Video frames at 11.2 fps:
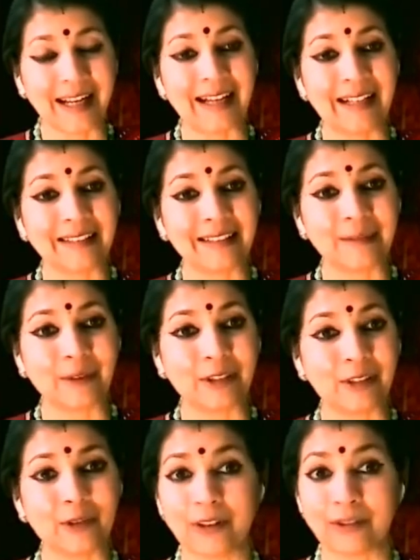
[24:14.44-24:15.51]
and he
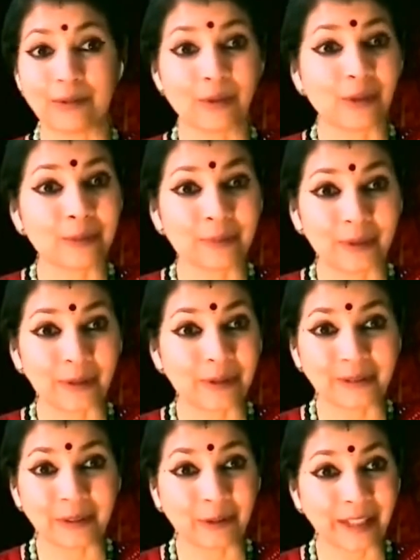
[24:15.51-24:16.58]
was not
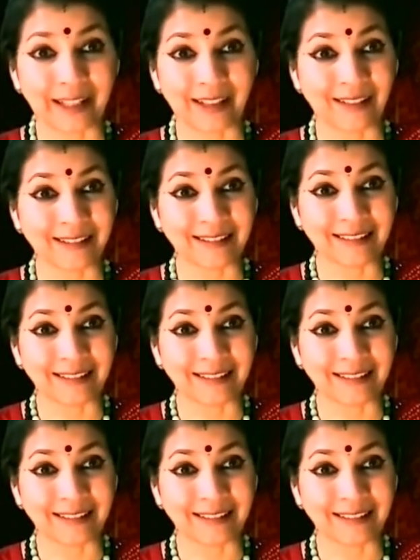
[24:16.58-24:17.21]
normal looking.